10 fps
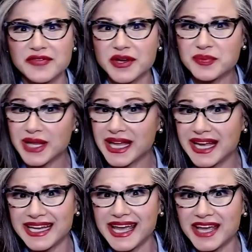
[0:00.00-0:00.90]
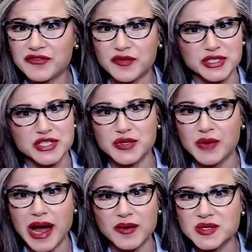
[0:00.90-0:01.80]
of a play date for
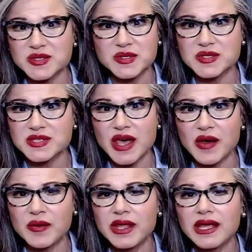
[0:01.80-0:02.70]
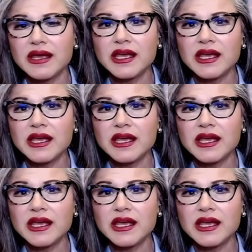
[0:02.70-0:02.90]
two hours or so.